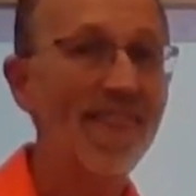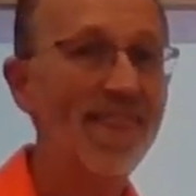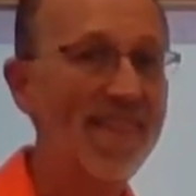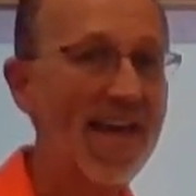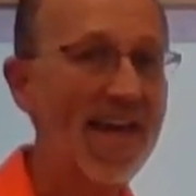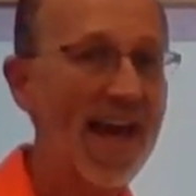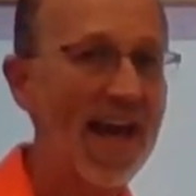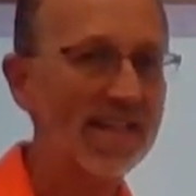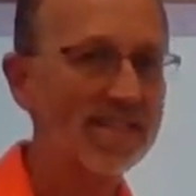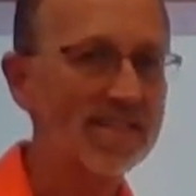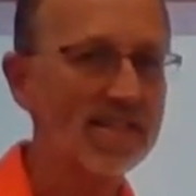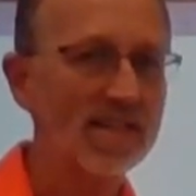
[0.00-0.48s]

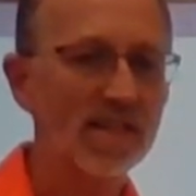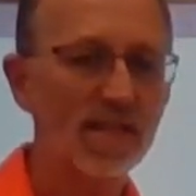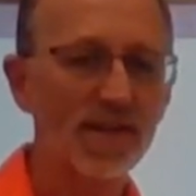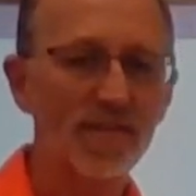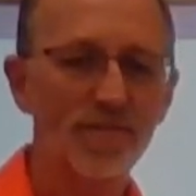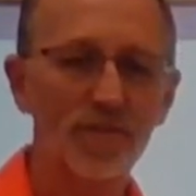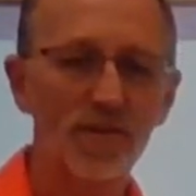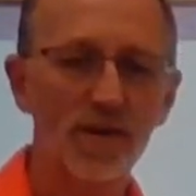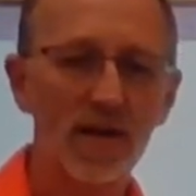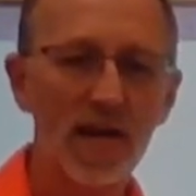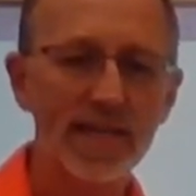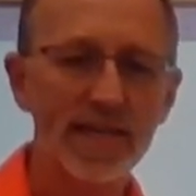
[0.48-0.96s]
That's a
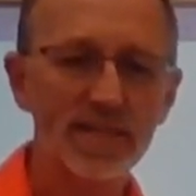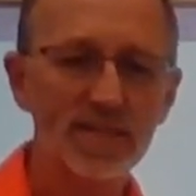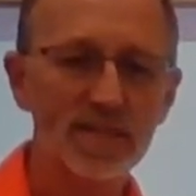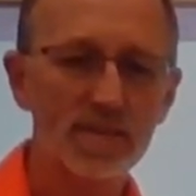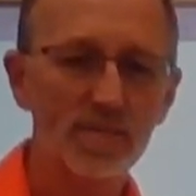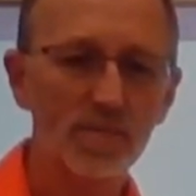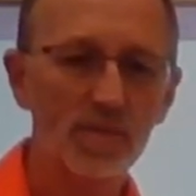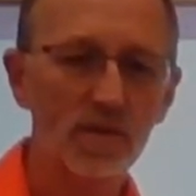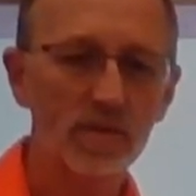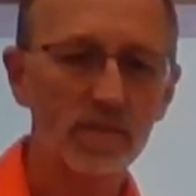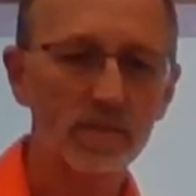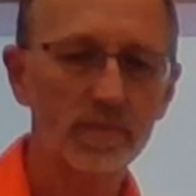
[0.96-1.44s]
different
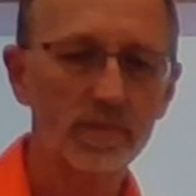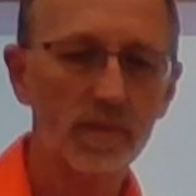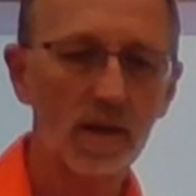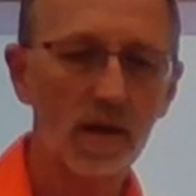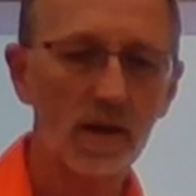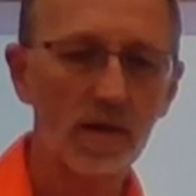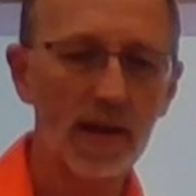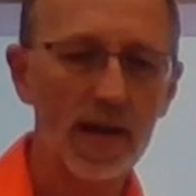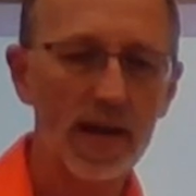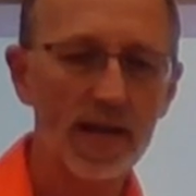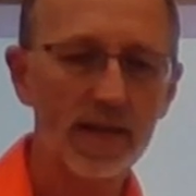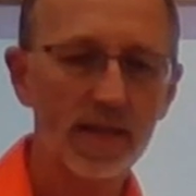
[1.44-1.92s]
isomer.
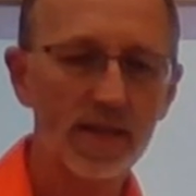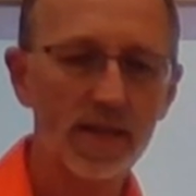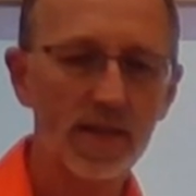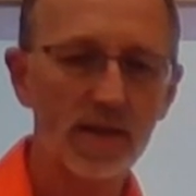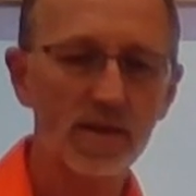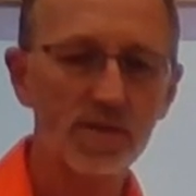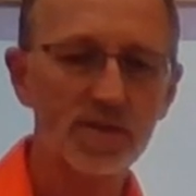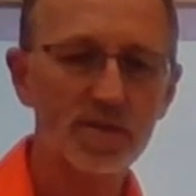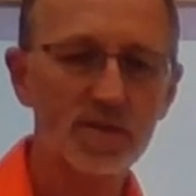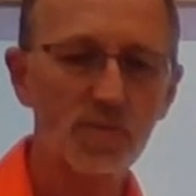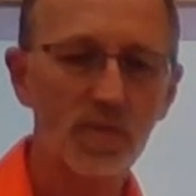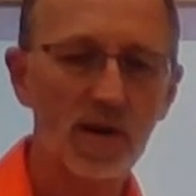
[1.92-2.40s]
All right,
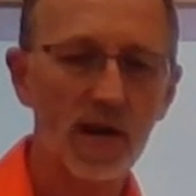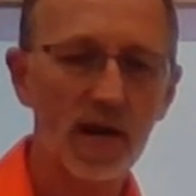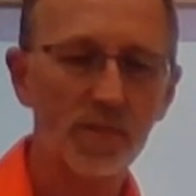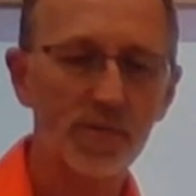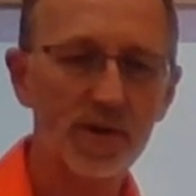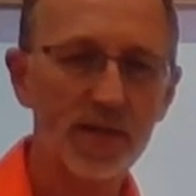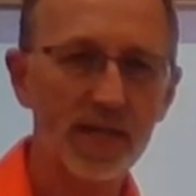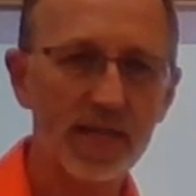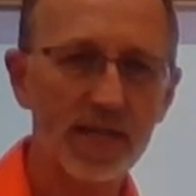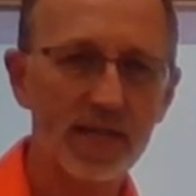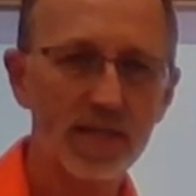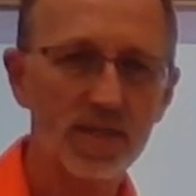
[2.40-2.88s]
here's why
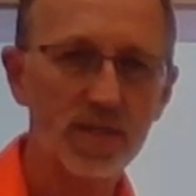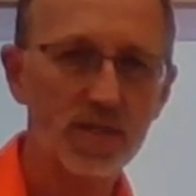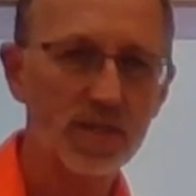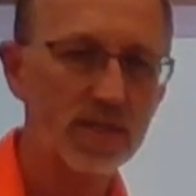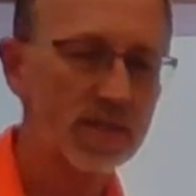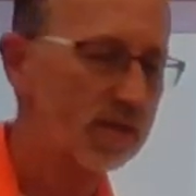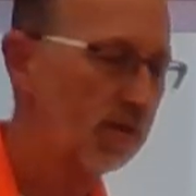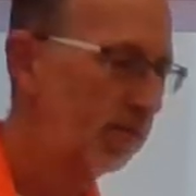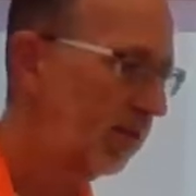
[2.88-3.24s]
we need it. So